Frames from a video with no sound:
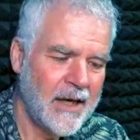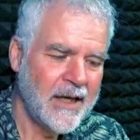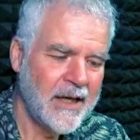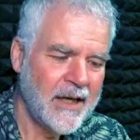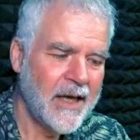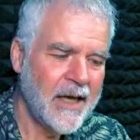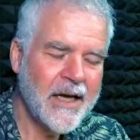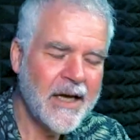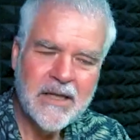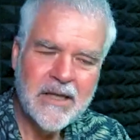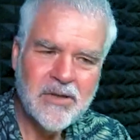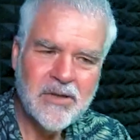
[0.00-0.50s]

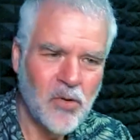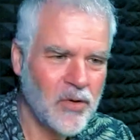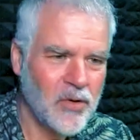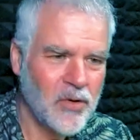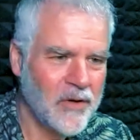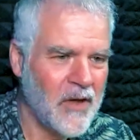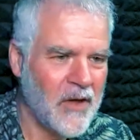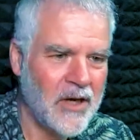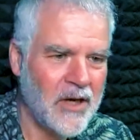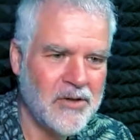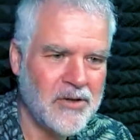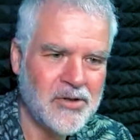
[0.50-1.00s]
yeah, it's all
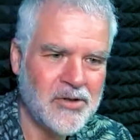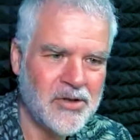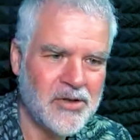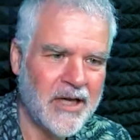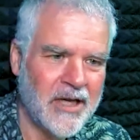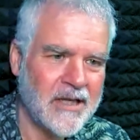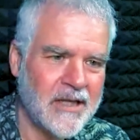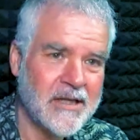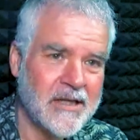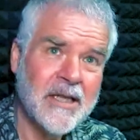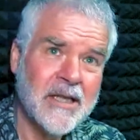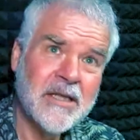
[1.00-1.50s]
of those
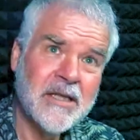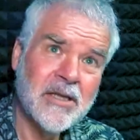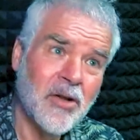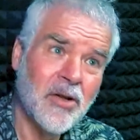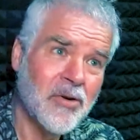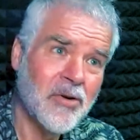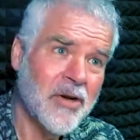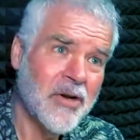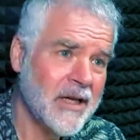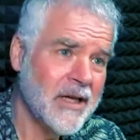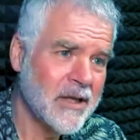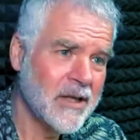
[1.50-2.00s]
things. It's
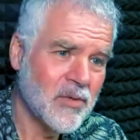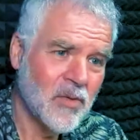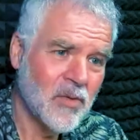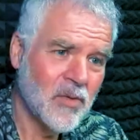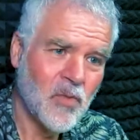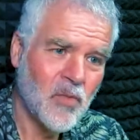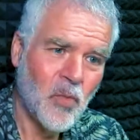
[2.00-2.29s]
looking at